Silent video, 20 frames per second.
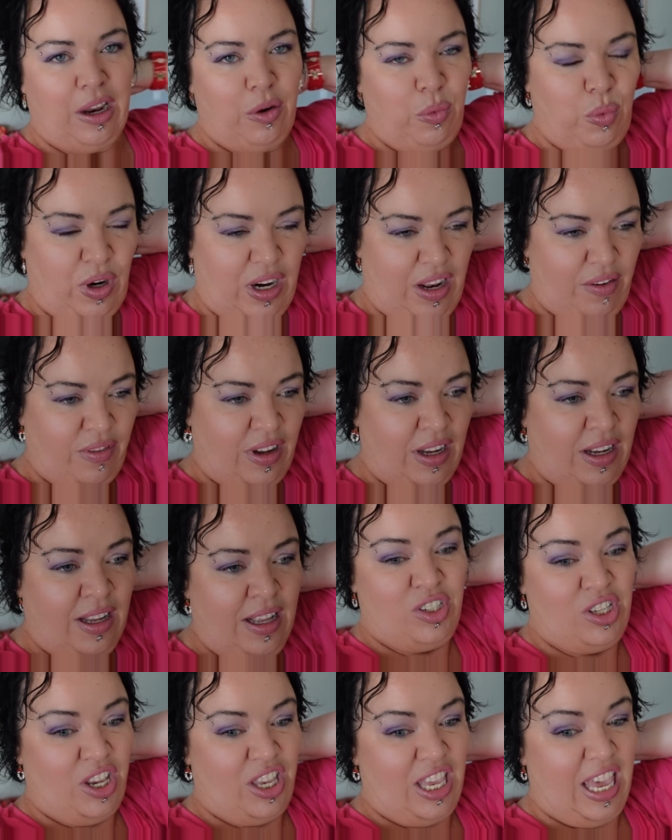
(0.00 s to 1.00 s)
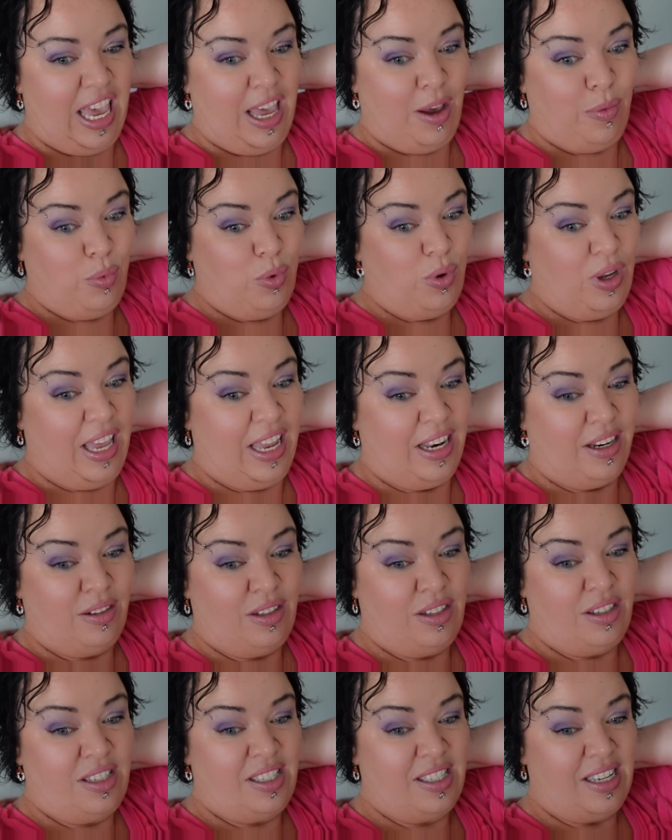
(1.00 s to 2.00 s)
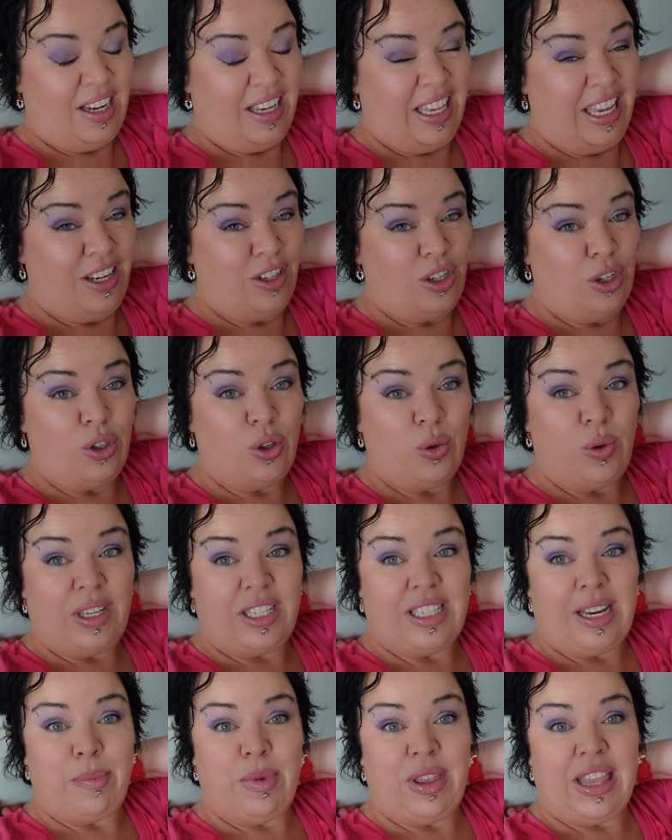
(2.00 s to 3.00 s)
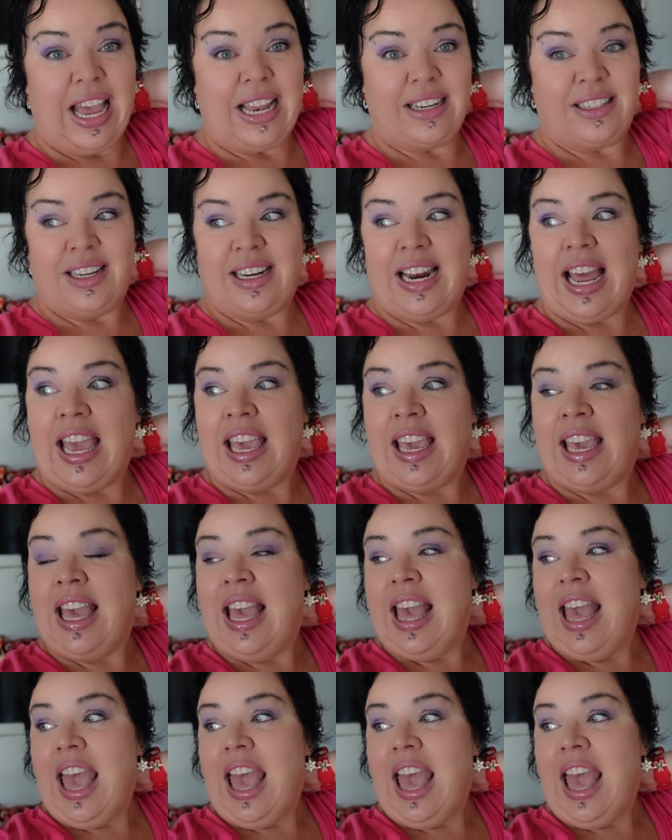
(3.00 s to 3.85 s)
whatever. So yeah, we'll get stuck into doing some of that today.